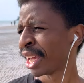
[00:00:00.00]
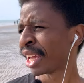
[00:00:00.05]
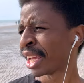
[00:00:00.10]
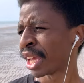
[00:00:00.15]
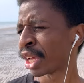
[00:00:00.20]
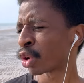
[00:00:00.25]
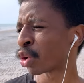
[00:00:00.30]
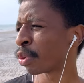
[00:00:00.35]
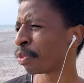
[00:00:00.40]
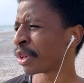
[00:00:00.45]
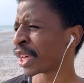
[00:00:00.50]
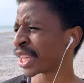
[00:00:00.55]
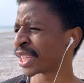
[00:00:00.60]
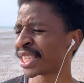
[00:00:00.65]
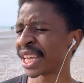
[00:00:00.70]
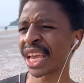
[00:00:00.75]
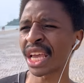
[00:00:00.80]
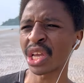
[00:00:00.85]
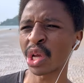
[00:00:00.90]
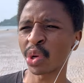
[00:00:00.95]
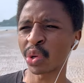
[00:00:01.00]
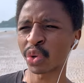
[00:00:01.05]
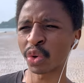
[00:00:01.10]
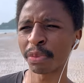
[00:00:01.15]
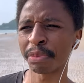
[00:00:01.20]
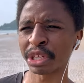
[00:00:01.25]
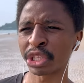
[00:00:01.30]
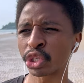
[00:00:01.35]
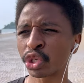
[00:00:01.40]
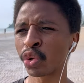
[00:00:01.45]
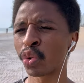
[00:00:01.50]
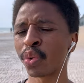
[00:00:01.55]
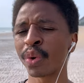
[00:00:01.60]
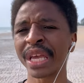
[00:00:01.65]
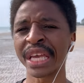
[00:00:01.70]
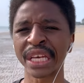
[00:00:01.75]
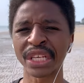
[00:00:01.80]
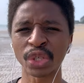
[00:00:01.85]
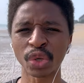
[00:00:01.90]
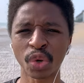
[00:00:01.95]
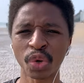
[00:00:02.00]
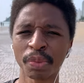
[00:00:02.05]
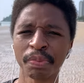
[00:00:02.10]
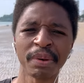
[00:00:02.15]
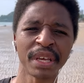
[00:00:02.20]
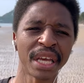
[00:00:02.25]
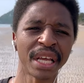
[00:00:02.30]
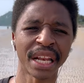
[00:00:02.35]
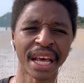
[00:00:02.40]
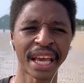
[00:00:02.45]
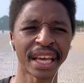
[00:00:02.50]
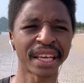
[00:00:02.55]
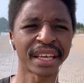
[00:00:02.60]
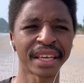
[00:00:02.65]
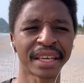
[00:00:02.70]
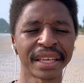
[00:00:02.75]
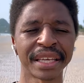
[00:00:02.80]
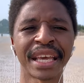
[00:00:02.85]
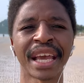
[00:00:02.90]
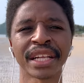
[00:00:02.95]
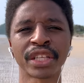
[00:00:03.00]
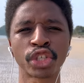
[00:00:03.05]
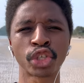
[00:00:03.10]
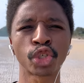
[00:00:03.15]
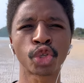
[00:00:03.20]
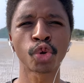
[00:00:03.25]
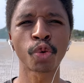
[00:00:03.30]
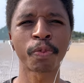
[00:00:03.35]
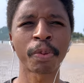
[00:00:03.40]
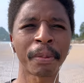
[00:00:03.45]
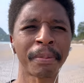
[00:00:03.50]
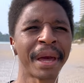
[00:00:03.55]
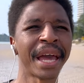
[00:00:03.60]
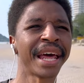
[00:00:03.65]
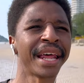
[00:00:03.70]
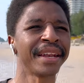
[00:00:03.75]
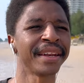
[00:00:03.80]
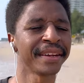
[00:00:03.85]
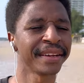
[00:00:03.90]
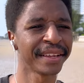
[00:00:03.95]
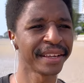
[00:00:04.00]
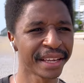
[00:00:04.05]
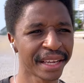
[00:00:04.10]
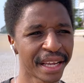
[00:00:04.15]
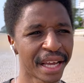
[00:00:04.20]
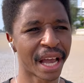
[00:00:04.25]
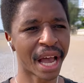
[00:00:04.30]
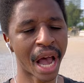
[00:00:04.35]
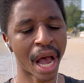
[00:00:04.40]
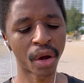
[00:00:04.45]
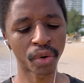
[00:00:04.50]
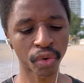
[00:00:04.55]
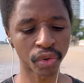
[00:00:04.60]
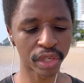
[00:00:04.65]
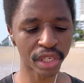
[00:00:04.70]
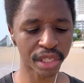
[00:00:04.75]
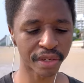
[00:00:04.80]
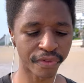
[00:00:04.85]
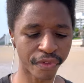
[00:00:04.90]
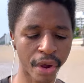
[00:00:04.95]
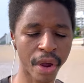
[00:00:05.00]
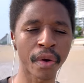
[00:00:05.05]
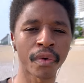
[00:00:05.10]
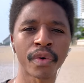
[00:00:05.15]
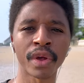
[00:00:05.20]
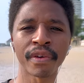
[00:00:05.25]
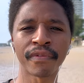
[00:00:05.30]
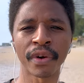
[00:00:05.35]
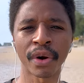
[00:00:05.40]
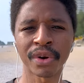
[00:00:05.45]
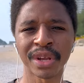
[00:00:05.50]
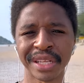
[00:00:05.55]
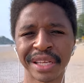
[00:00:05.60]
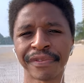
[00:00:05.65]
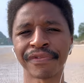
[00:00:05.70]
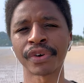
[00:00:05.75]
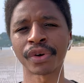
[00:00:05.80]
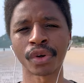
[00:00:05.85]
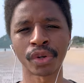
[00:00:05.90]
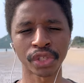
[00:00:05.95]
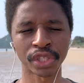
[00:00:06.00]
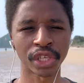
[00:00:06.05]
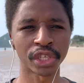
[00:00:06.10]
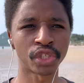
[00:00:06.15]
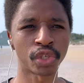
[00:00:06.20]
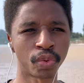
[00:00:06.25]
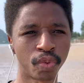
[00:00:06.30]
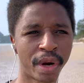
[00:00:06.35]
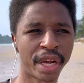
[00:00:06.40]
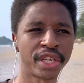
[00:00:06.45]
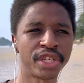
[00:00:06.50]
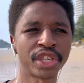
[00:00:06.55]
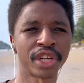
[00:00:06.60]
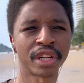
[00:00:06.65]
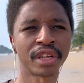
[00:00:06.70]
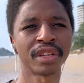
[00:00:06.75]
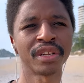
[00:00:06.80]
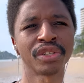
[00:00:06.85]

It could be a day, it could be 2 weeks, it could be like get Superman out of this very, very difficult situation.